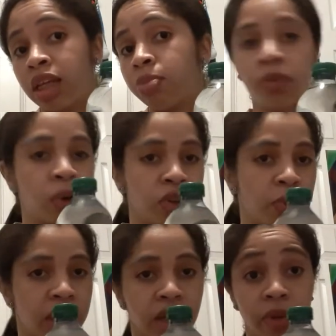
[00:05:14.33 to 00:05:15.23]
before this
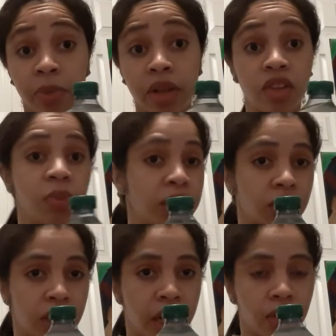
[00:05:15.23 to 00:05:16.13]
pandemic, but
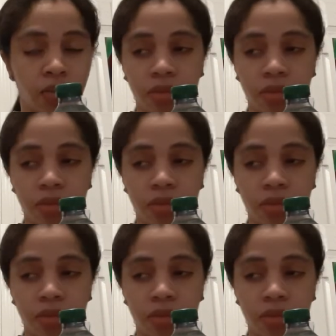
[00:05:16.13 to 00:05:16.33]
especially now.